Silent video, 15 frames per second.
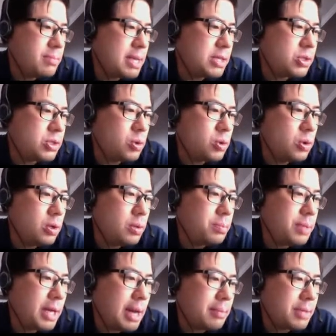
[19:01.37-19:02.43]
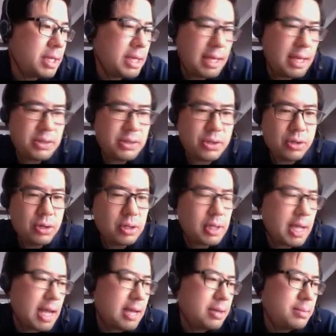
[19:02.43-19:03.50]
in med school, but I'm going to guess
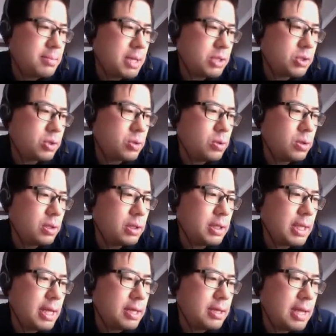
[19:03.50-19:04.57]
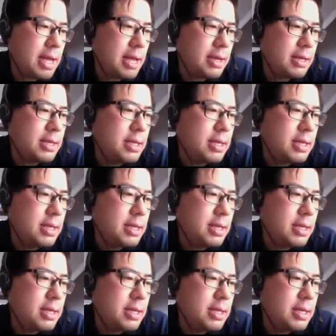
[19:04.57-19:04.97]
early on in med school, and then